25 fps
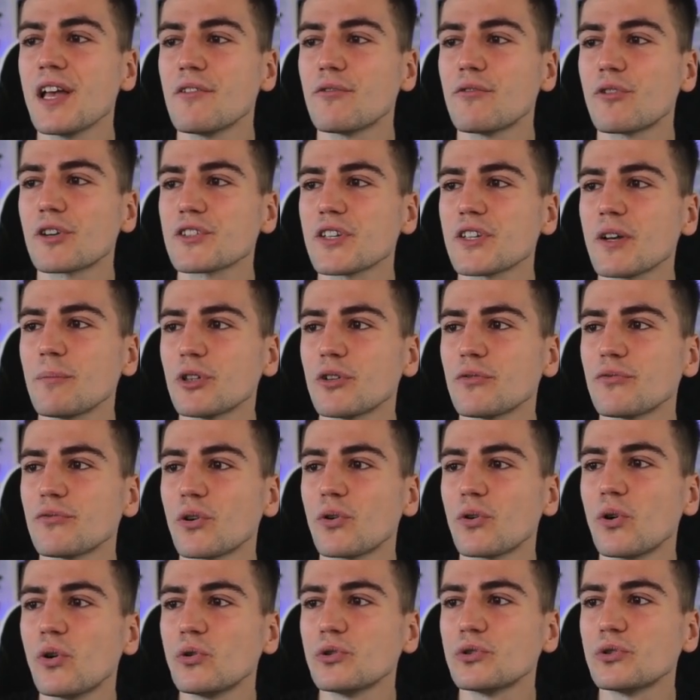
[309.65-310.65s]
For example, if you
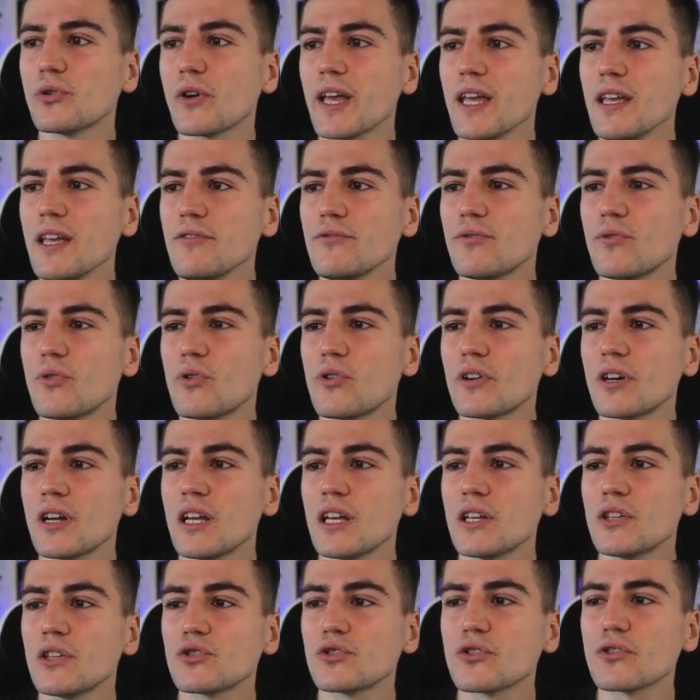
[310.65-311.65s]
go to a4, you
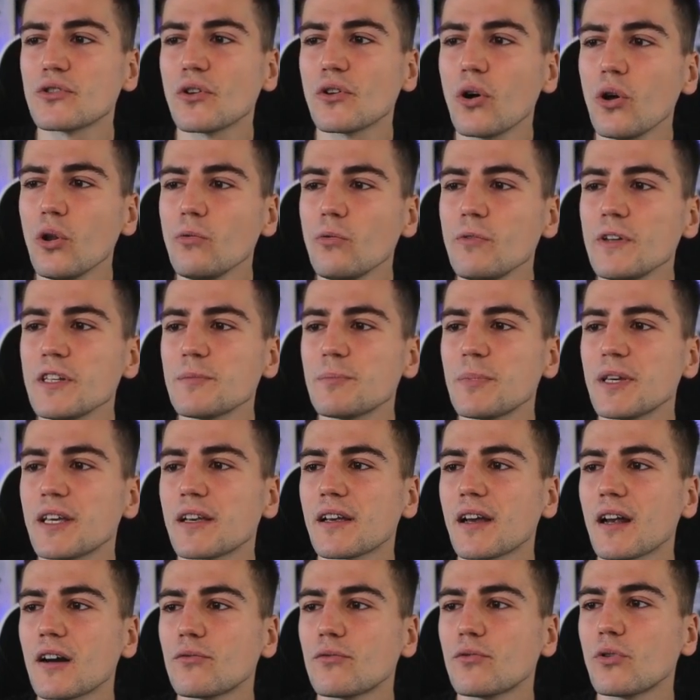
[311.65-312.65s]
should always be
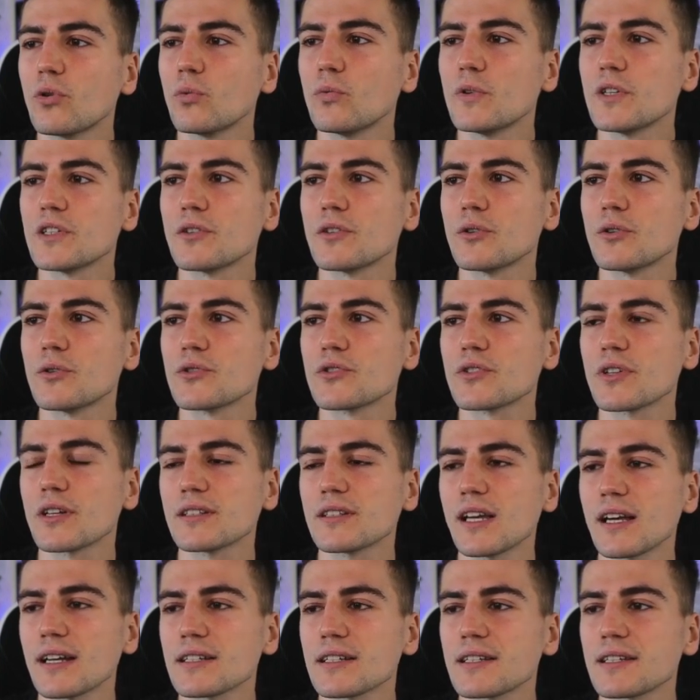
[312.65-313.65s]
careful with those
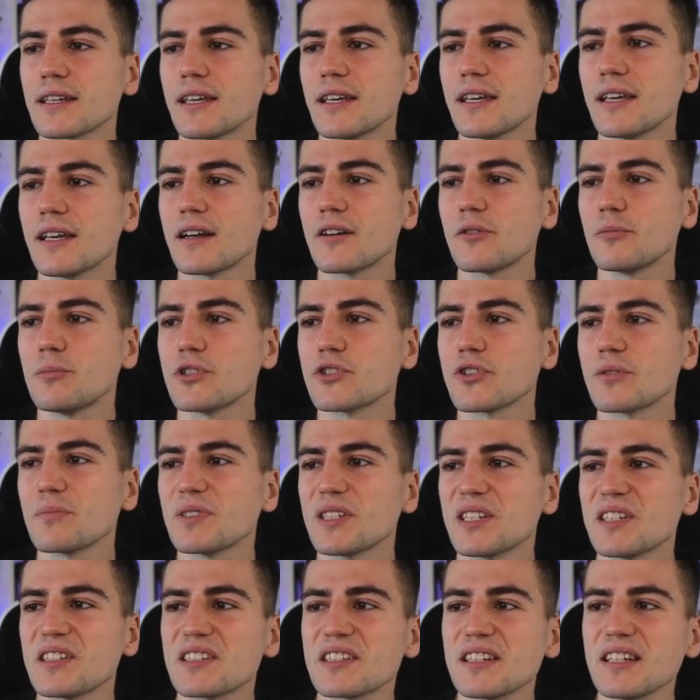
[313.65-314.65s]
attacks here, bishop
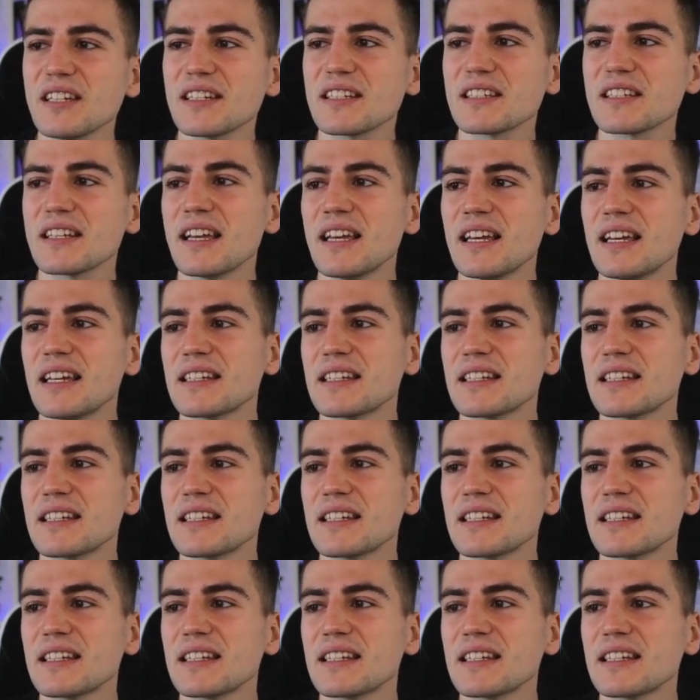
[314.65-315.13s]
c6.